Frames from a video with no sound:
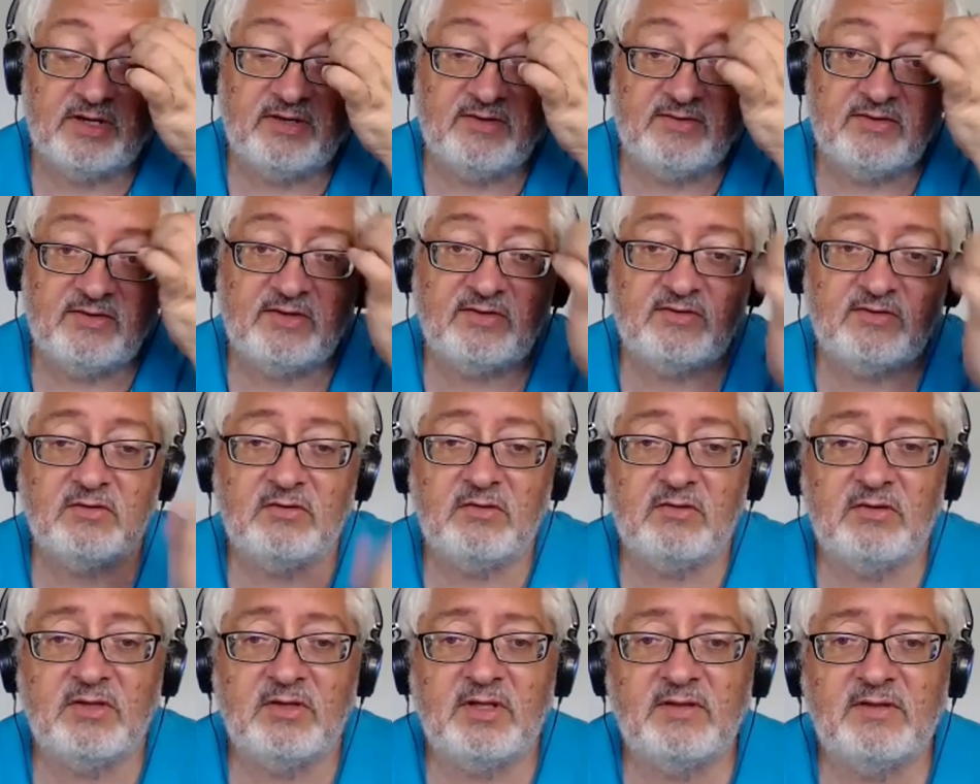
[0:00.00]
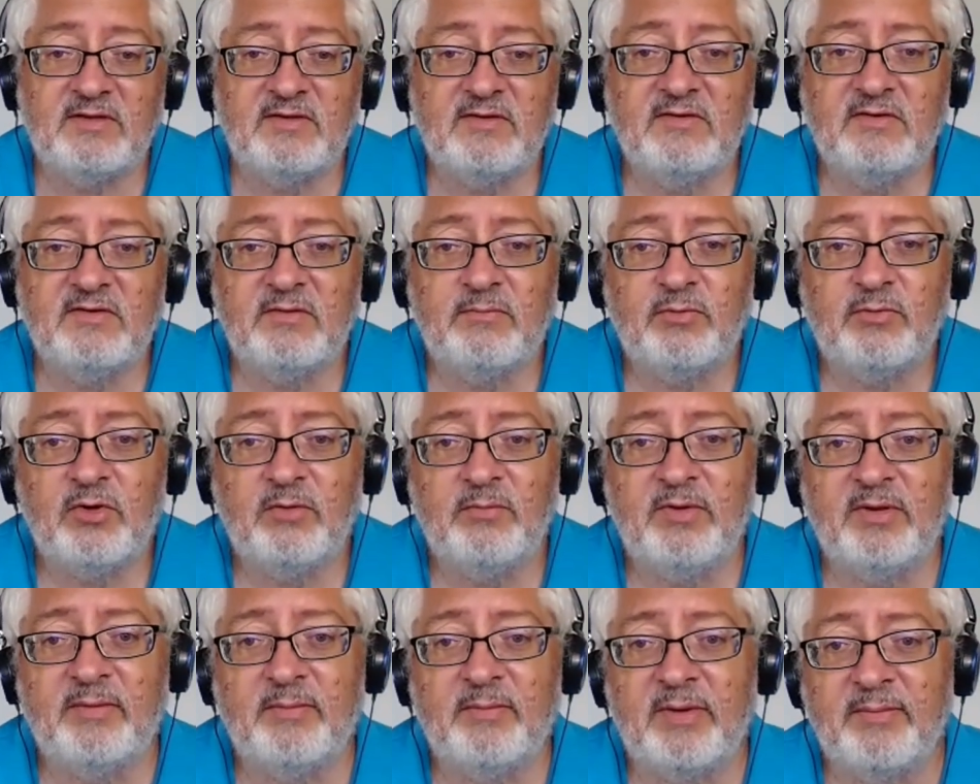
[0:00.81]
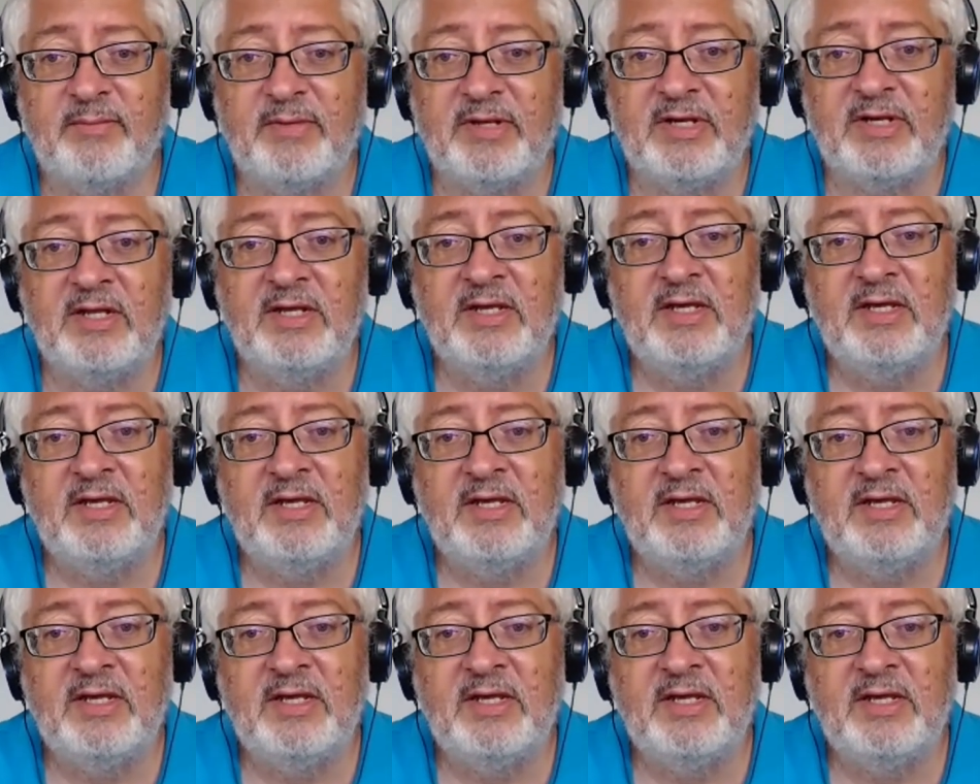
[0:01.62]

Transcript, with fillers: Is this, do you think this is a problem? I mean,